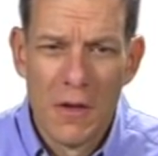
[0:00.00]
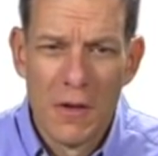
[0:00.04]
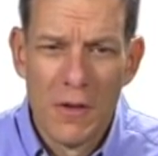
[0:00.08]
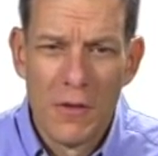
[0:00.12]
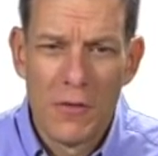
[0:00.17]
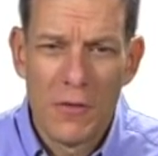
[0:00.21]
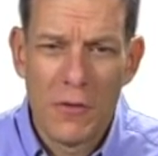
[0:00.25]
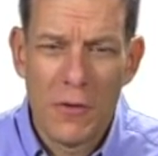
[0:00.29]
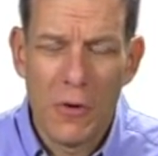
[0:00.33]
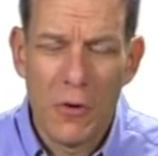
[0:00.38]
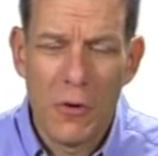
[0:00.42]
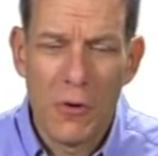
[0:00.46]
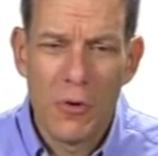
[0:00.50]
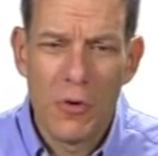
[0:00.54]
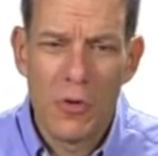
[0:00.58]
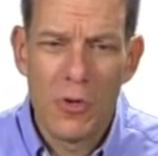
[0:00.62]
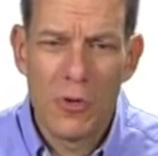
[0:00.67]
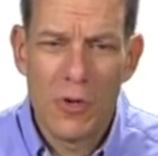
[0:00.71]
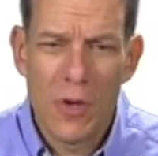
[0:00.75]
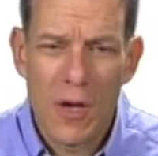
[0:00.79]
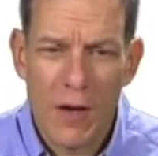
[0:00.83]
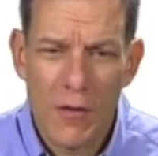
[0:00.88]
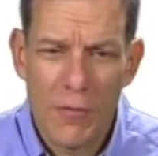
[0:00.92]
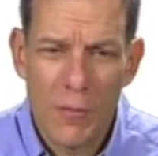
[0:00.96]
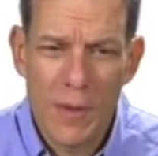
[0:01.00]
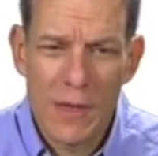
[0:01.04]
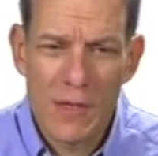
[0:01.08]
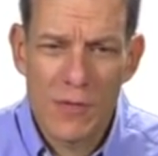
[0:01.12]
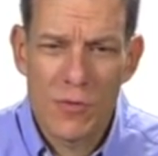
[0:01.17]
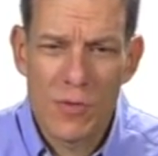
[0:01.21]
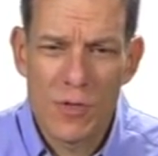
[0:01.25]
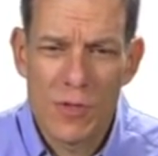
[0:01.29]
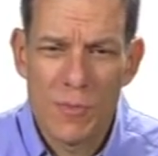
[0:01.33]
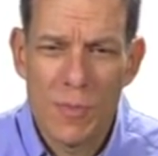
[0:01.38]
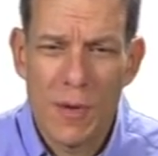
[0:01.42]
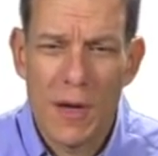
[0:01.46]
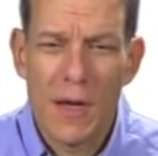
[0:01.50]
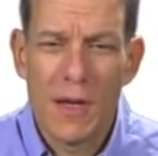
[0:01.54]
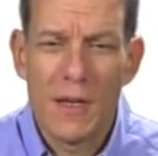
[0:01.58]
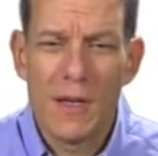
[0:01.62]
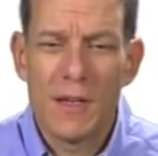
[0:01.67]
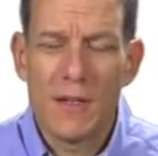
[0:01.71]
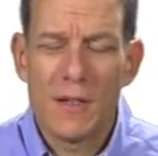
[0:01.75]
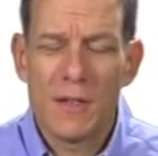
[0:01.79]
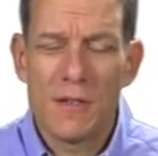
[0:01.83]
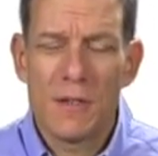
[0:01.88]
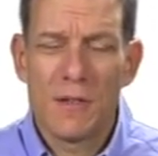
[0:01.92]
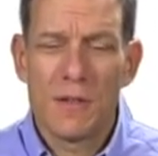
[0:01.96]
So you have best respond
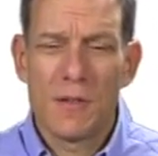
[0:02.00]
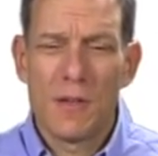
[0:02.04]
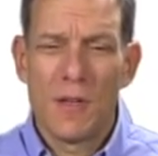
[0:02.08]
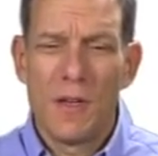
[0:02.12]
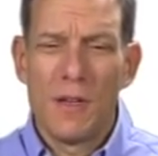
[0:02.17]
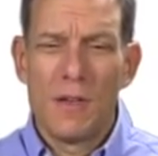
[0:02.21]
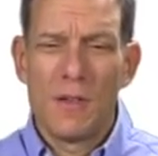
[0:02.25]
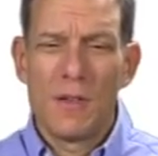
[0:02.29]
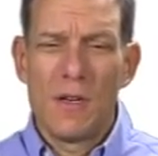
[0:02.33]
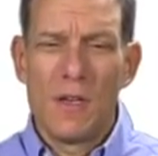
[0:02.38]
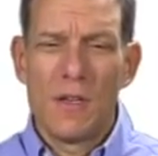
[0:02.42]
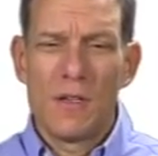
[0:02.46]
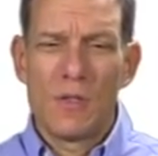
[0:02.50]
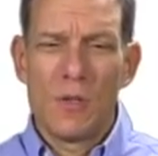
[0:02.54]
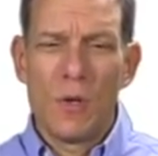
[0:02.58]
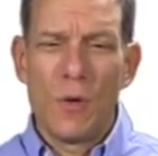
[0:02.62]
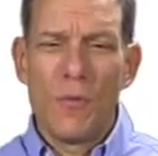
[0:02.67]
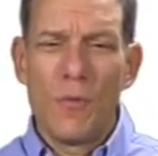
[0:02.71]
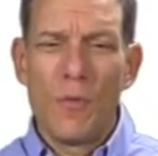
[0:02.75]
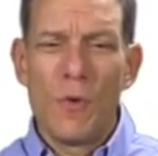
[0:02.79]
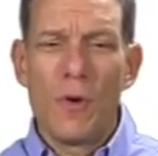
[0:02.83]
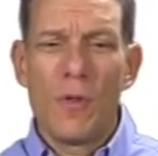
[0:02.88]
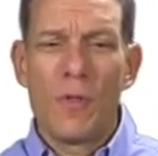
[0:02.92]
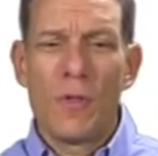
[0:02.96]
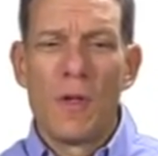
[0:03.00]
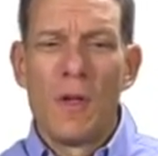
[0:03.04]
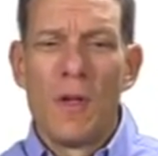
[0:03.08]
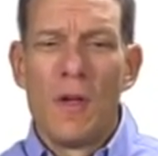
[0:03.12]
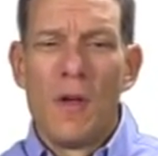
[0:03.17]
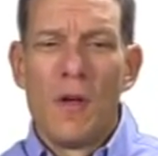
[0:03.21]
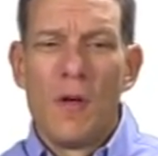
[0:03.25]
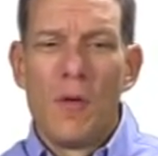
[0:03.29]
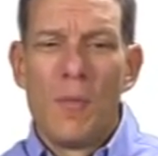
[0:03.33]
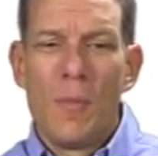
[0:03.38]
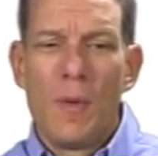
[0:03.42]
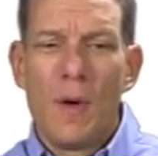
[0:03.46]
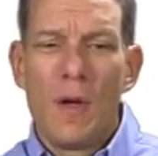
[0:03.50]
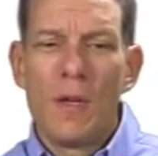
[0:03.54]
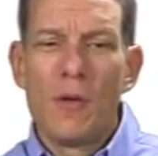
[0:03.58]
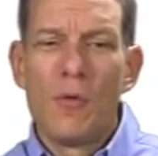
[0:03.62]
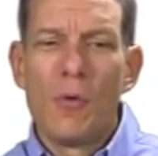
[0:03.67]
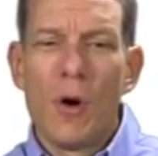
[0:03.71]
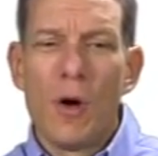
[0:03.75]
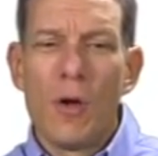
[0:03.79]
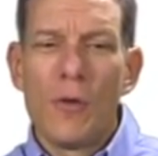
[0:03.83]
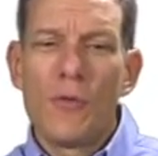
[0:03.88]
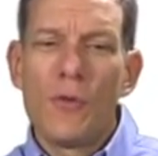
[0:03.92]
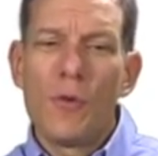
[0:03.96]
and so forth, but
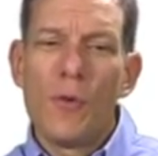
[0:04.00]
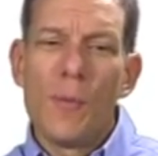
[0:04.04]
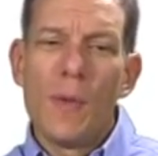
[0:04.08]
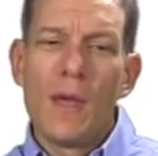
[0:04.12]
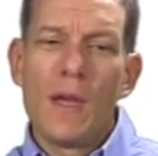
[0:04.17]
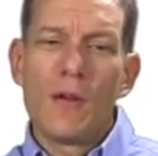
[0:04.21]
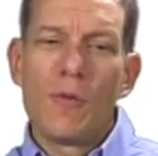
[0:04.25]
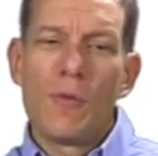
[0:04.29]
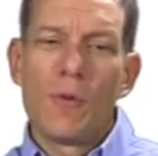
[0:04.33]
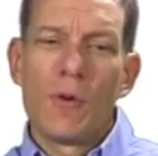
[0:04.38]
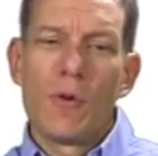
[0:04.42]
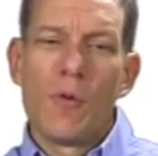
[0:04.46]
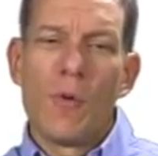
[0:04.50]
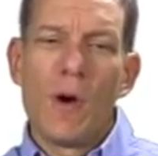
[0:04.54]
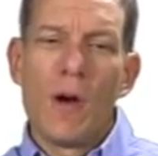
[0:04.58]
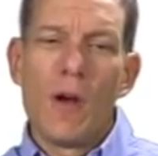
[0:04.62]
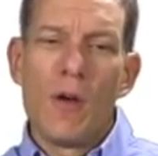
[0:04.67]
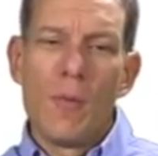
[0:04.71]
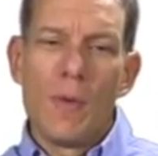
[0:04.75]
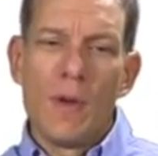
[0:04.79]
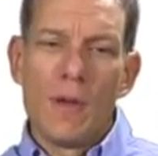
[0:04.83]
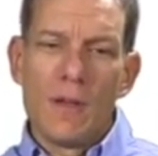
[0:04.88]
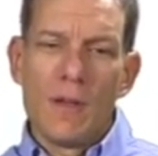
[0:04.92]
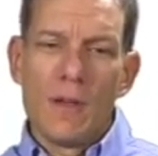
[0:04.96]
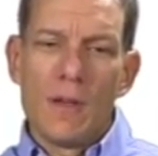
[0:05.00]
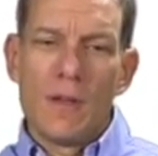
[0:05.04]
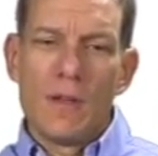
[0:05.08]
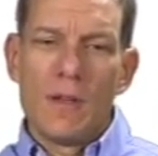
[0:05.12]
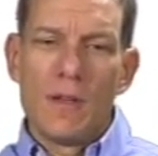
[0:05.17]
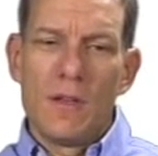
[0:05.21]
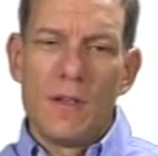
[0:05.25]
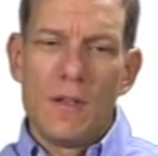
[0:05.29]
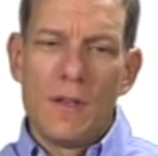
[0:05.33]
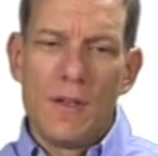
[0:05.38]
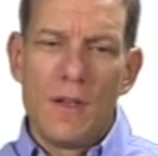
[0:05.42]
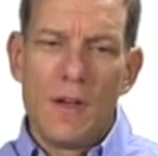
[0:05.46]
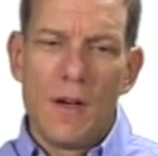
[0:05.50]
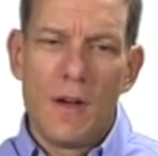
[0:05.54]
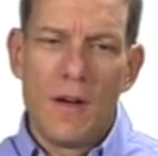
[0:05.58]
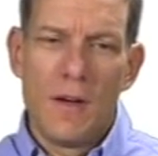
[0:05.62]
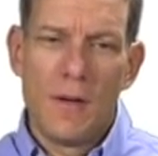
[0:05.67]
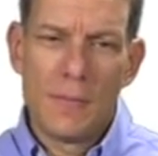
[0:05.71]
you also make a requirement that the